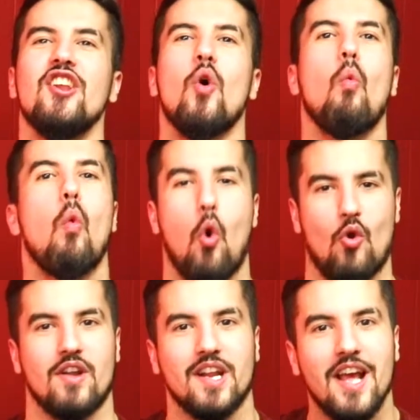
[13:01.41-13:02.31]
an
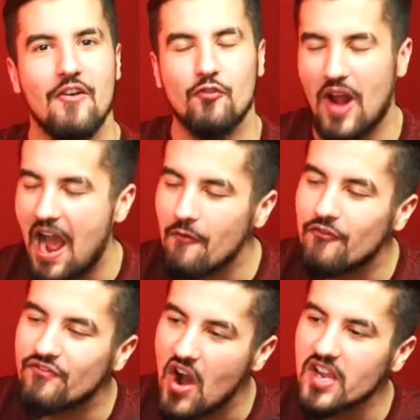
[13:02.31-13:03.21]
award for how
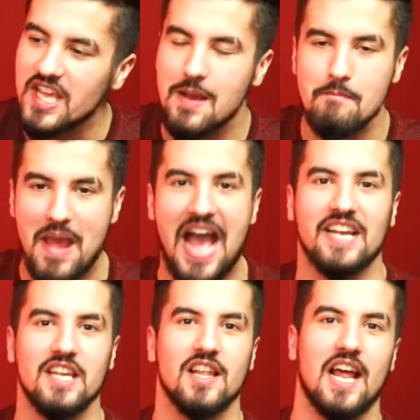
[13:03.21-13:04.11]
fucking
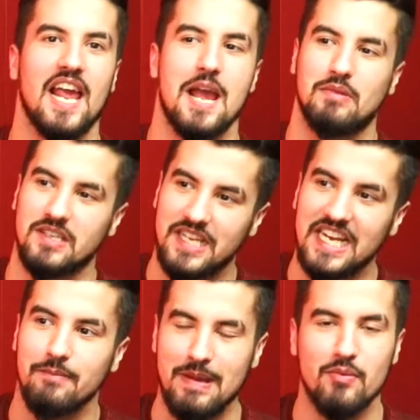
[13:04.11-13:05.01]
immaculate I am at
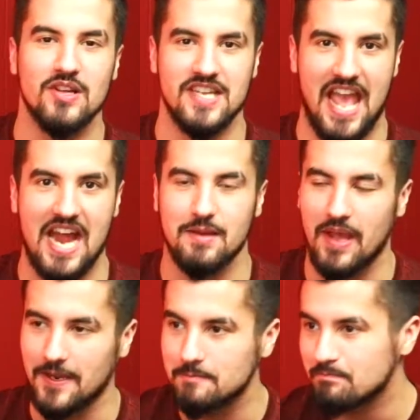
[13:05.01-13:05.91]
getting people into
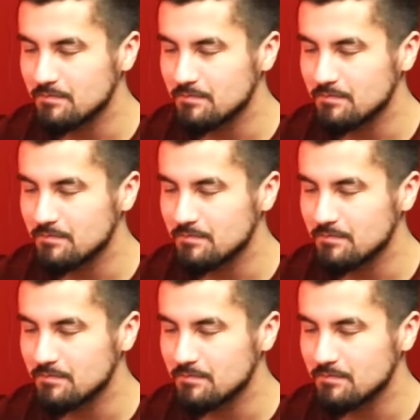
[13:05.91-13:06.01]
anime.